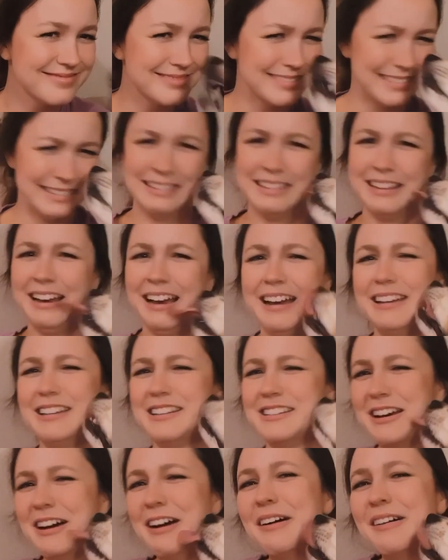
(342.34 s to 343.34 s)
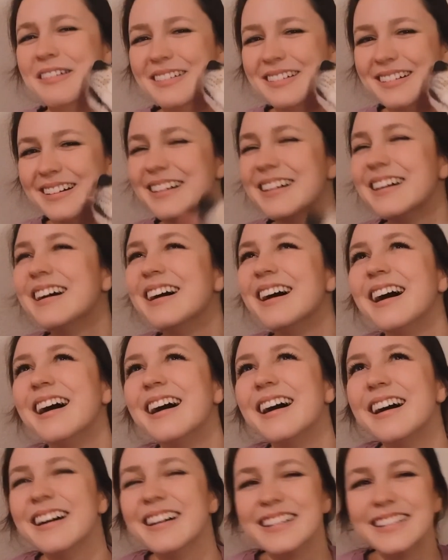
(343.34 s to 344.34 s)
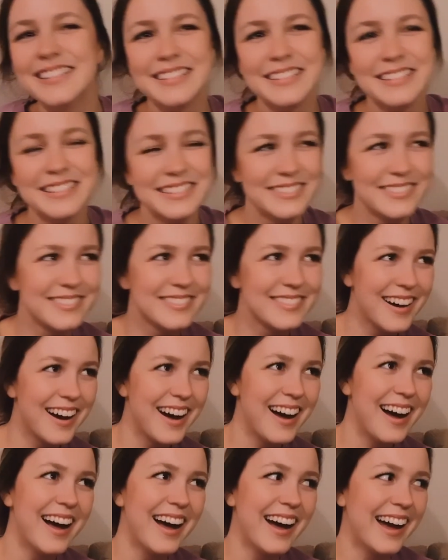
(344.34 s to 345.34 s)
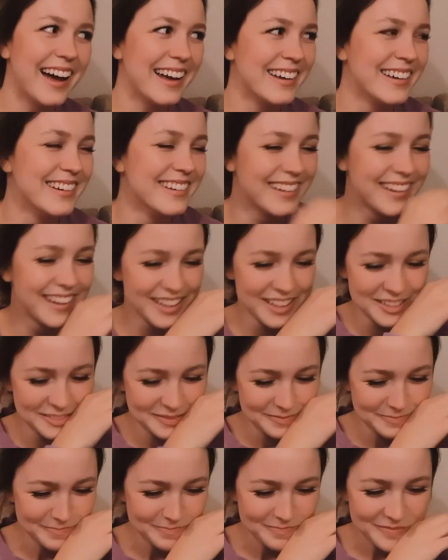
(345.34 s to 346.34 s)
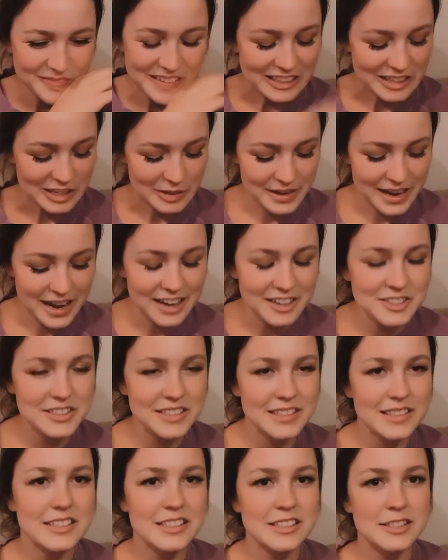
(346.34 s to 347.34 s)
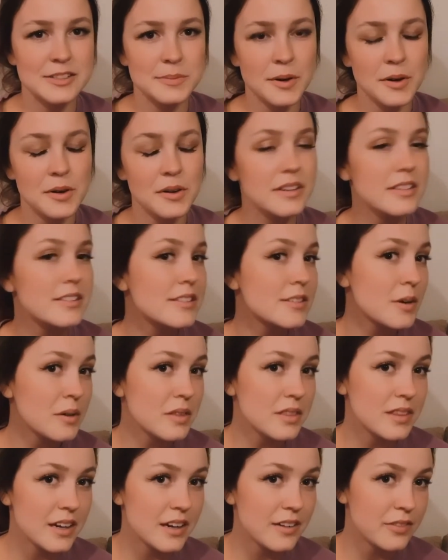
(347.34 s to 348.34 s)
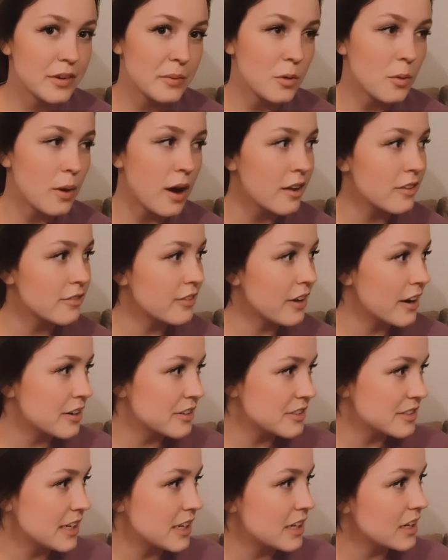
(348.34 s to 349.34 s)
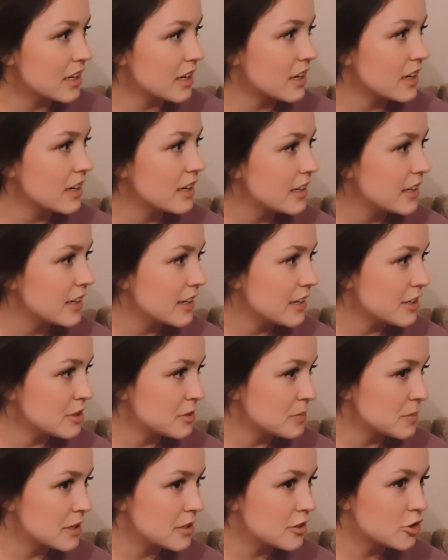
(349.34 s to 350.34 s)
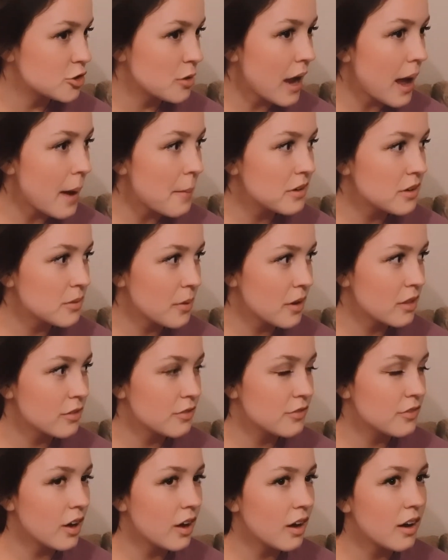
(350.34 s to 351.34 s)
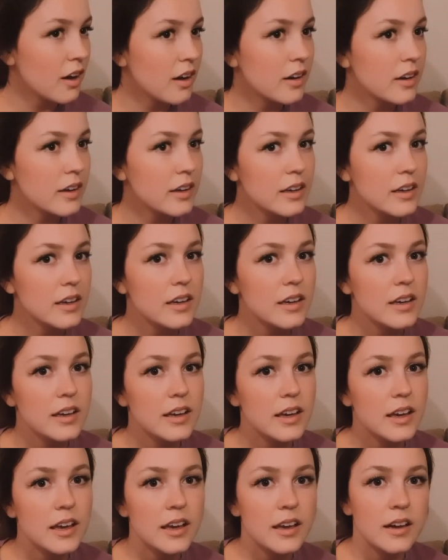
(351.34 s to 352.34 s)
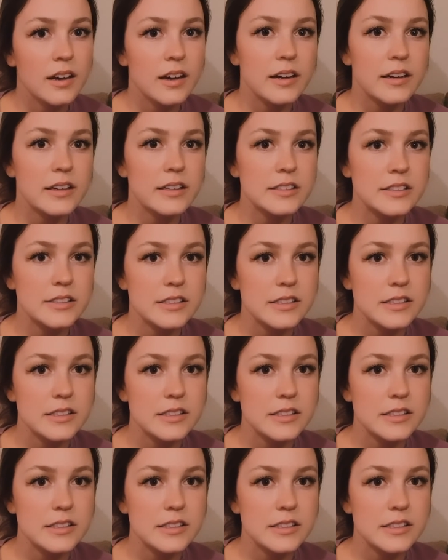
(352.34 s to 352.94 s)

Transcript: I know. Why? No, but actually the smoke is so thick from the wildfires here. It's being trapped by the fog, and